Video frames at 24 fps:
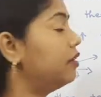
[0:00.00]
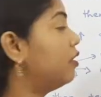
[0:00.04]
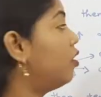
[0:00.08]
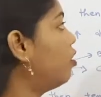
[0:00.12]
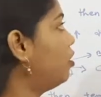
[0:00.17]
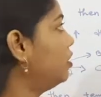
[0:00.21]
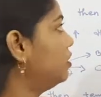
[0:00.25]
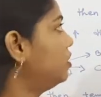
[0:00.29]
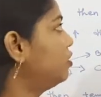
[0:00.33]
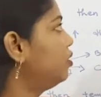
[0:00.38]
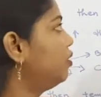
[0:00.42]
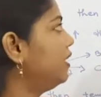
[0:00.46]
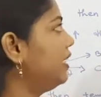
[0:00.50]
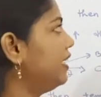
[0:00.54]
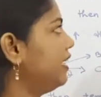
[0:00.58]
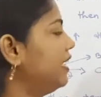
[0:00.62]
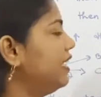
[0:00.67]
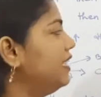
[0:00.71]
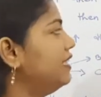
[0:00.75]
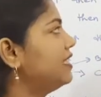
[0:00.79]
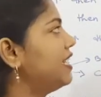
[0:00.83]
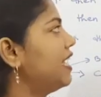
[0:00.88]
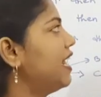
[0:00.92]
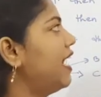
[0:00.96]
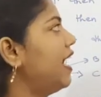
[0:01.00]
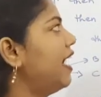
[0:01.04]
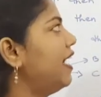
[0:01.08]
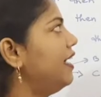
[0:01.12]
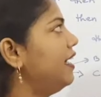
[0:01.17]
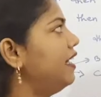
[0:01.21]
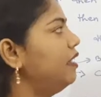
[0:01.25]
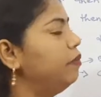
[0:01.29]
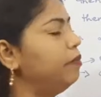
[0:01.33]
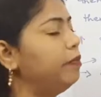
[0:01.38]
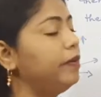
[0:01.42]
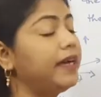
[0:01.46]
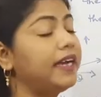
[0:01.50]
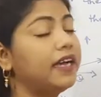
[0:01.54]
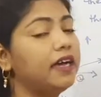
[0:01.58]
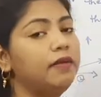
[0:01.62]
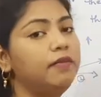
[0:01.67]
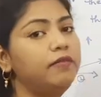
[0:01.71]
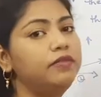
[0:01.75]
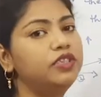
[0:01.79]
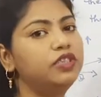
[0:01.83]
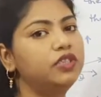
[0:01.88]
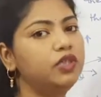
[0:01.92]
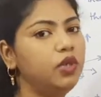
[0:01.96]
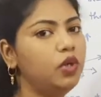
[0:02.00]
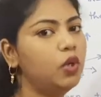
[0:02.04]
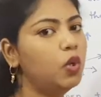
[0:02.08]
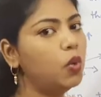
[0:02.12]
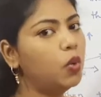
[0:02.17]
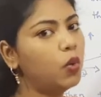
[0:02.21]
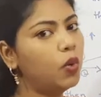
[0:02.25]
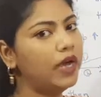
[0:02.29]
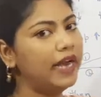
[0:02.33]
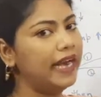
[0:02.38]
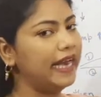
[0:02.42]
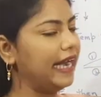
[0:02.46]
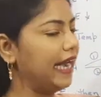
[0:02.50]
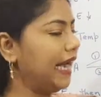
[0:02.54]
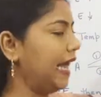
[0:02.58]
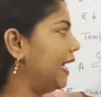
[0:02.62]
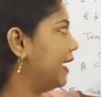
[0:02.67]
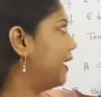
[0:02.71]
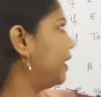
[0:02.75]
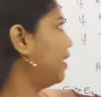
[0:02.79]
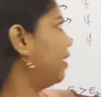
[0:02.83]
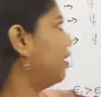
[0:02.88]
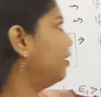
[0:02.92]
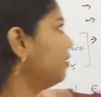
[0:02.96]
also decreases and becomes slower rate.